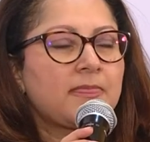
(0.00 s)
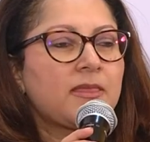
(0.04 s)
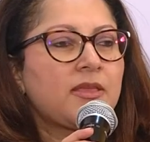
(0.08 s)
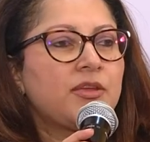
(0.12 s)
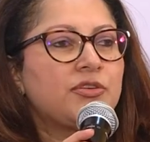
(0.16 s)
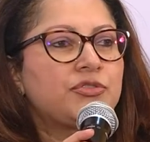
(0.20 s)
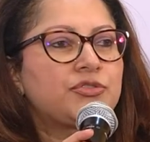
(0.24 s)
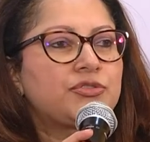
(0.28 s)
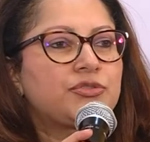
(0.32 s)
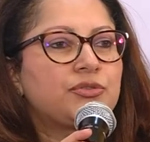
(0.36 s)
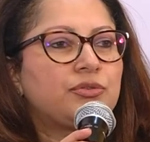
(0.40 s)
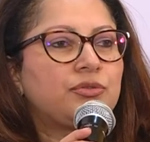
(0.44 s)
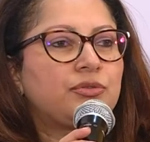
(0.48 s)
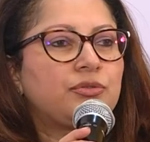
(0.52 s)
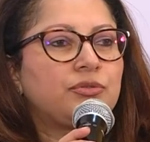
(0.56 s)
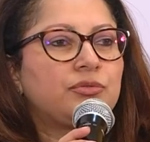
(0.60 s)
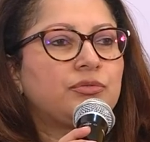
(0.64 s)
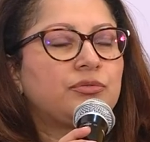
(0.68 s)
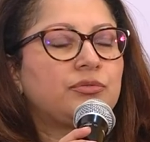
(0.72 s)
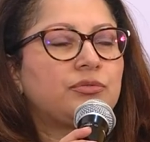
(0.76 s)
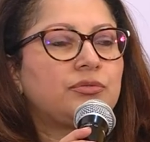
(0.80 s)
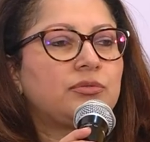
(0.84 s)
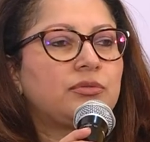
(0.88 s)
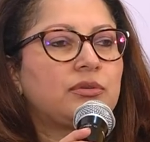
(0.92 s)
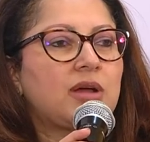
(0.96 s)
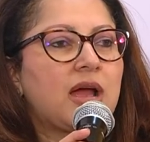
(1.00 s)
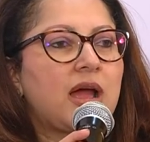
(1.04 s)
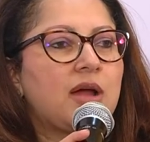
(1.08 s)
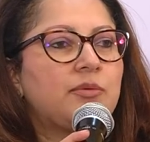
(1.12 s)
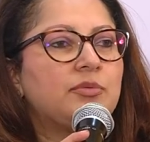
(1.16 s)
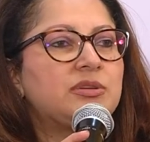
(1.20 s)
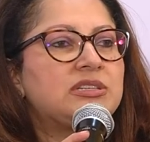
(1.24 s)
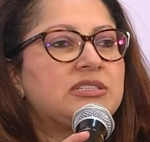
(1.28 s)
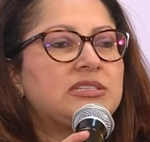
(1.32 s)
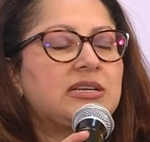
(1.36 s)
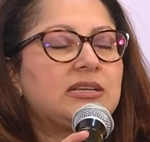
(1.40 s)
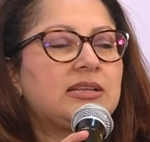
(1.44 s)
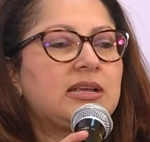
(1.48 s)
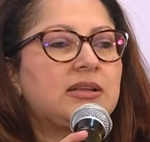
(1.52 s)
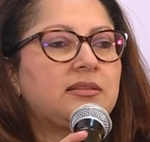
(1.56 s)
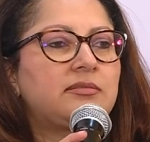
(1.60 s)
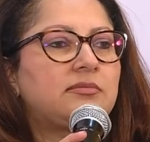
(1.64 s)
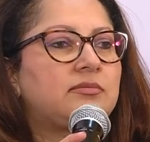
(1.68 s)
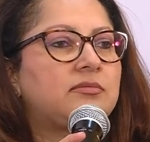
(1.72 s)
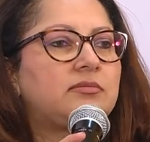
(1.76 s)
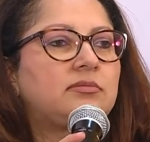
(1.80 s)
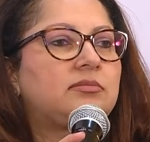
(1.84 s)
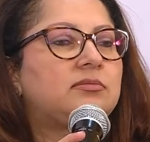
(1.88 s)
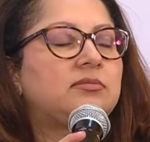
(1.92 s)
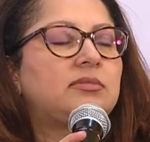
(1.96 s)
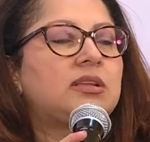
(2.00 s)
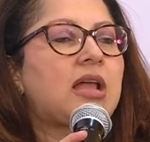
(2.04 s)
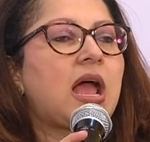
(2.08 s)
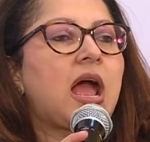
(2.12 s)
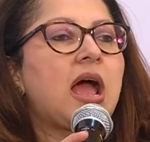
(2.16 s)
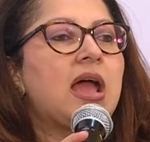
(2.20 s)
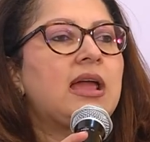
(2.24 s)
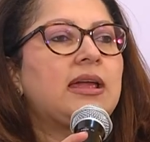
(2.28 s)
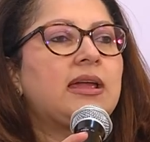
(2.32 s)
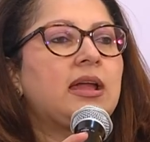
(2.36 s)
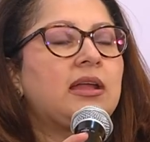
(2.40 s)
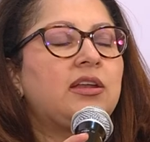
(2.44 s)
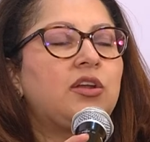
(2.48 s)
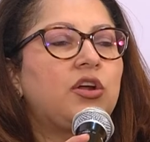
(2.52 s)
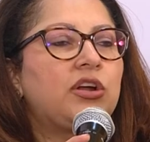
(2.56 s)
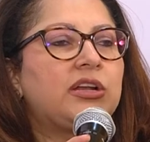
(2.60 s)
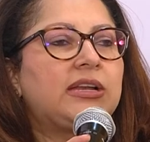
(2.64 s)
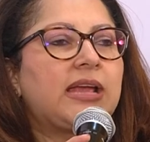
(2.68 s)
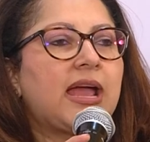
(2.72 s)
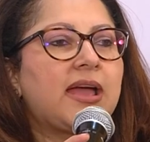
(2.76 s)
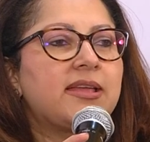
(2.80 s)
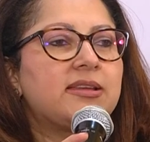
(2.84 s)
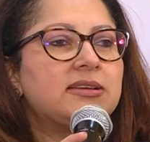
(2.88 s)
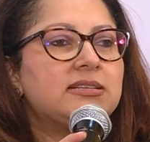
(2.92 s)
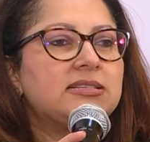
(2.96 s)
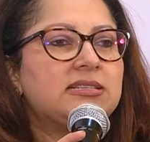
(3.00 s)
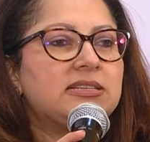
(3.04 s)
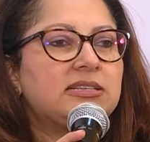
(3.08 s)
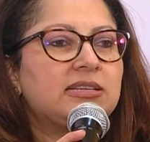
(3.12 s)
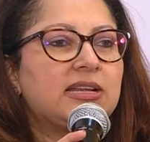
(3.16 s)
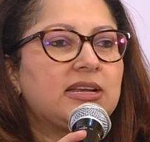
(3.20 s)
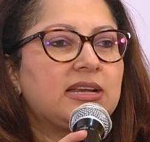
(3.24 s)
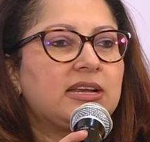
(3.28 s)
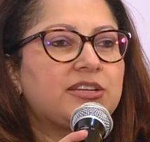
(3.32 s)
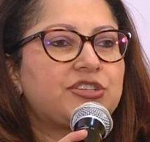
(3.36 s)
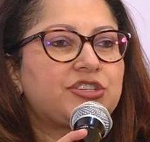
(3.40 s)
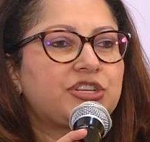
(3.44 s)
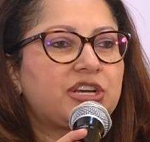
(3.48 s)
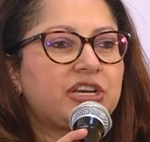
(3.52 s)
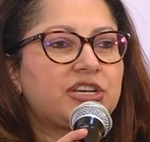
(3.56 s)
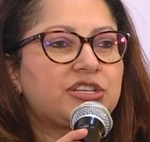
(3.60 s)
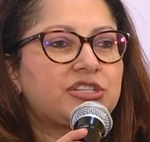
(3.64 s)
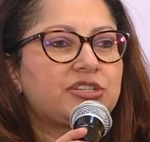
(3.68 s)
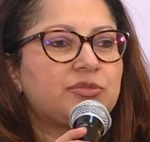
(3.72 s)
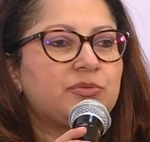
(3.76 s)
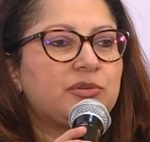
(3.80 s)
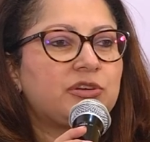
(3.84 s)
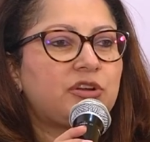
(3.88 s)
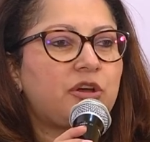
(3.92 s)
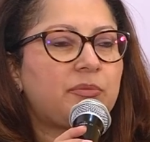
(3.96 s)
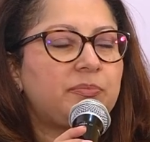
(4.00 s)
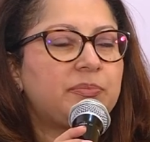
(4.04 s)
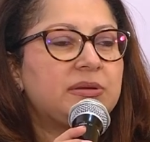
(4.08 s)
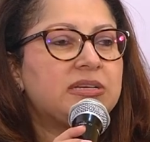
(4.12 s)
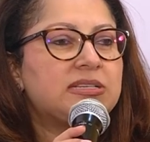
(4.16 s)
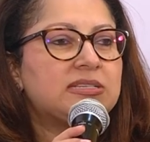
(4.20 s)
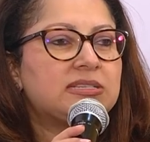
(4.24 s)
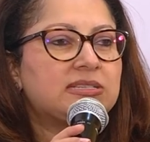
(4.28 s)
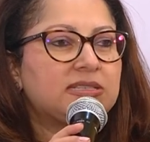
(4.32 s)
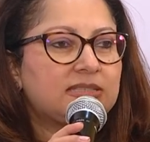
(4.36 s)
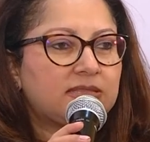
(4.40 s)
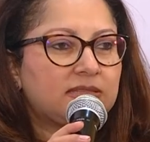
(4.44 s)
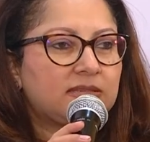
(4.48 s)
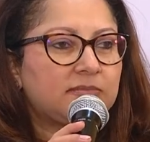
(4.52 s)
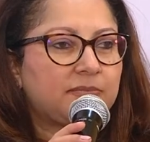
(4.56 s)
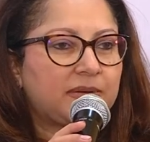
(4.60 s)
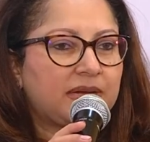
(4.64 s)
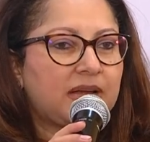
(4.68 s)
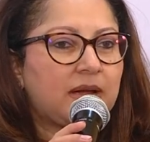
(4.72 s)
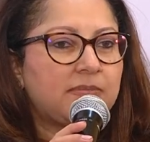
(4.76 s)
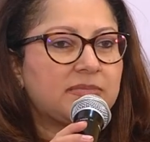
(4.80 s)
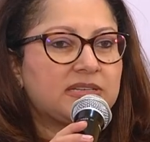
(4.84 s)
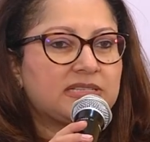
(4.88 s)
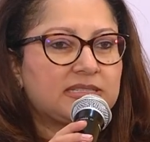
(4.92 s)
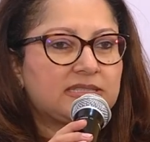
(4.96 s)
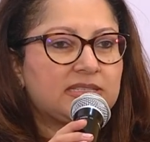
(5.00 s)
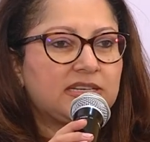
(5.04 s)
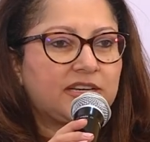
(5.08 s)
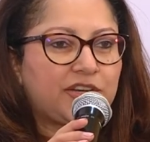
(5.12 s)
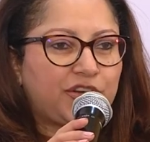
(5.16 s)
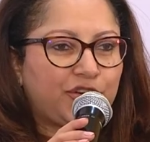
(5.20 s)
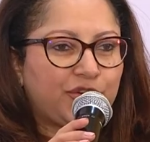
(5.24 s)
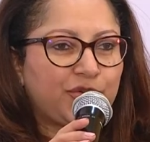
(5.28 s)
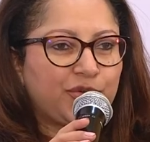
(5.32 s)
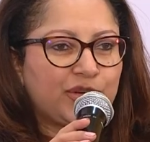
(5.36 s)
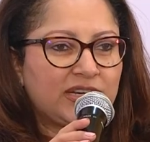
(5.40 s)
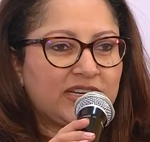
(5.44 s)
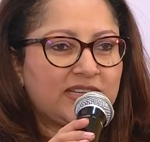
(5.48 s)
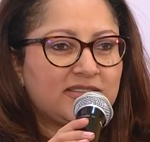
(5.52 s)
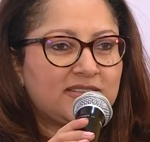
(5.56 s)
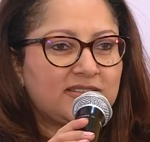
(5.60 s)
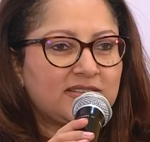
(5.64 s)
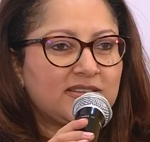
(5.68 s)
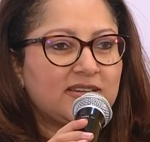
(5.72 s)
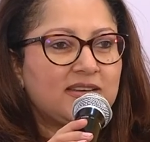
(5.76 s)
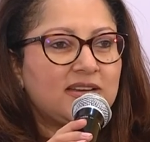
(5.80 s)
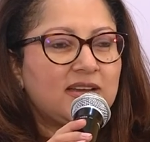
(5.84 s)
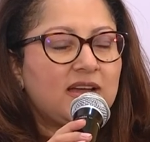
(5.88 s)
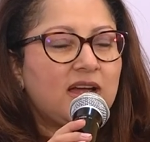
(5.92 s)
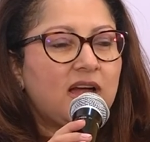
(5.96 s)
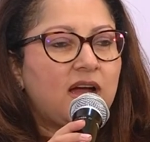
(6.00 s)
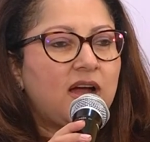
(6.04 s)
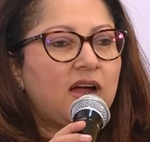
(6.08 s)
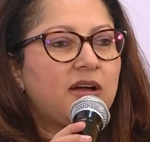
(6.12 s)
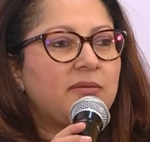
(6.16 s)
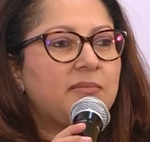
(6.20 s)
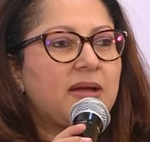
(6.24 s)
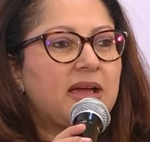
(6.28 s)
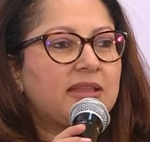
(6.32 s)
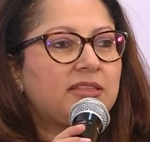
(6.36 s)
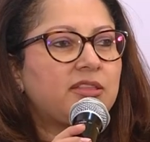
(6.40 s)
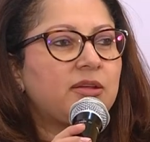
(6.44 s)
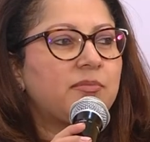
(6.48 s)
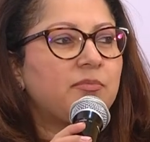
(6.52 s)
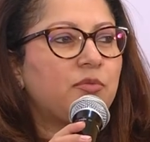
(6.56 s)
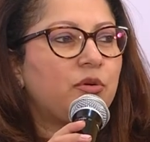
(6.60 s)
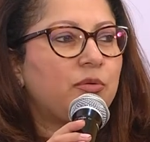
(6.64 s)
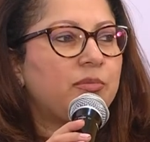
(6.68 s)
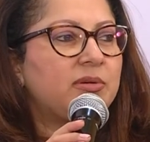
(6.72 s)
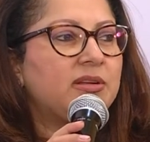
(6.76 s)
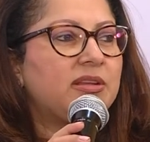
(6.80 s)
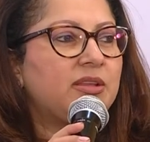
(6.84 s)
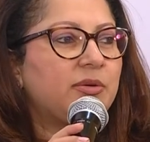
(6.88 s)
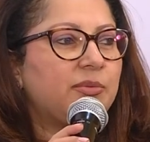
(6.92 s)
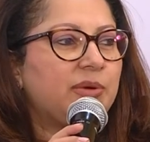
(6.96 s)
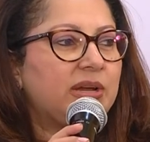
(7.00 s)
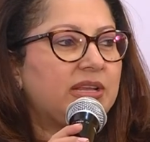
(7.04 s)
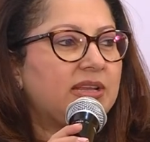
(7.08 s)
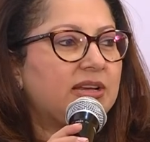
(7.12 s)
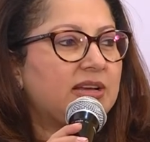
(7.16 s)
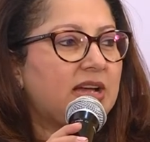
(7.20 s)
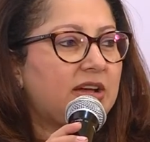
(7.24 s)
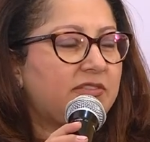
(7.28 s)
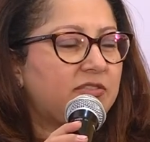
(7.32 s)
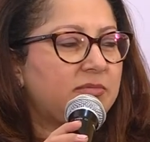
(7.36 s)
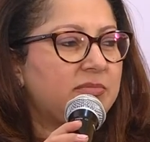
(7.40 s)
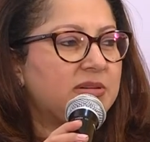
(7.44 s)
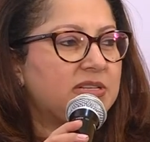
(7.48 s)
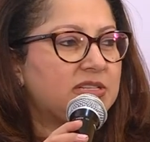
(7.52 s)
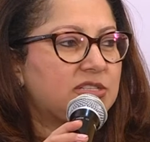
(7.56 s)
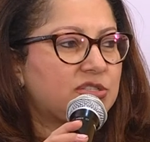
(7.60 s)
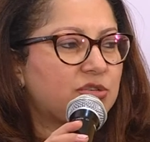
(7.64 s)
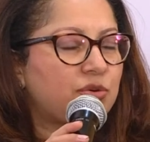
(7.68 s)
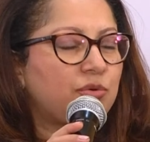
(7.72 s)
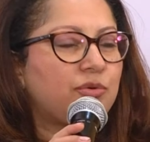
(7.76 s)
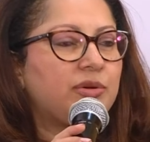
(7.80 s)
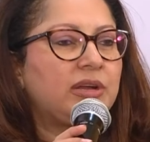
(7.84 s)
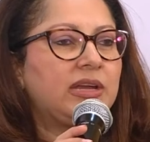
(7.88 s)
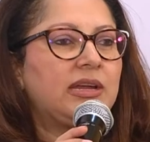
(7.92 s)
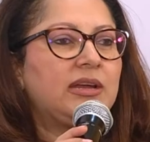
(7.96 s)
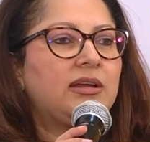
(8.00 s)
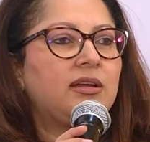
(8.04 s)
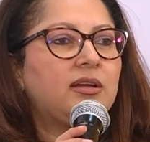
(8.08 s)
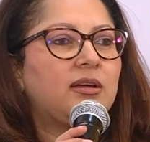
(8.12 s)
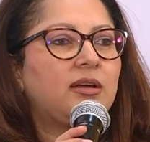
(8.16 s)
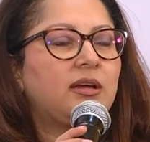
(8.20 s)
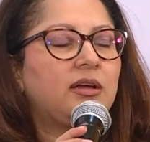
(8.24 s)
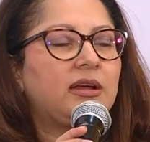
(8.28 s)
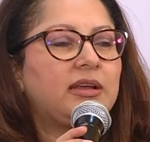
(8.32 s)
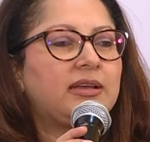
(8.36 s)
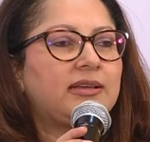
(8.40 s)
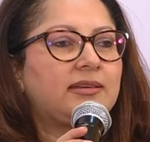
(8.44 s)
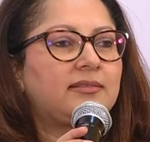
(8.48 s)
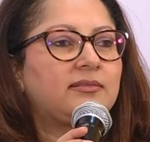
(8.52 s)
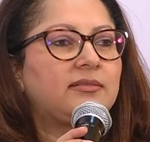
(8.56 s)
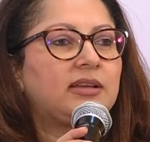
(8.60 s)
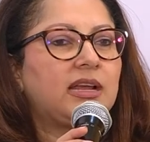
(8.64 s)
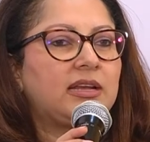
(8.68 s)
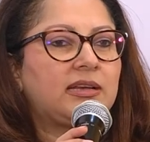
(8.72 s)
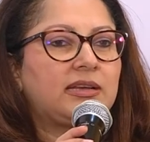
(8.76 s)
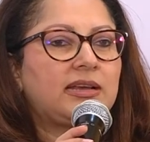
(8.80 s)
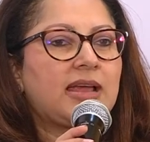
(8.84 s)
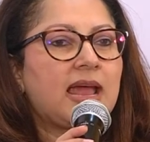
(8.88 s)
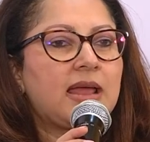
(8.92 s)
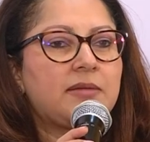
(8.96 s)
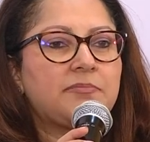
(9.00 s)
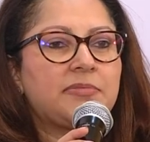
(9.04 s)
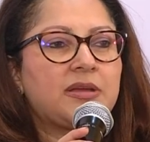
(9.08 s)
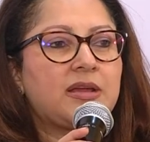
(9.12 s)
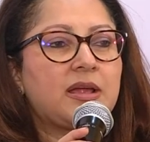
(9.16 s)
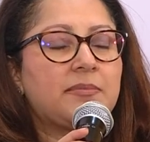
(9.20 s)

So I would say that I cannot guarantee that education will not become a Sikh unit. At the moment, the way the government's going, it can be.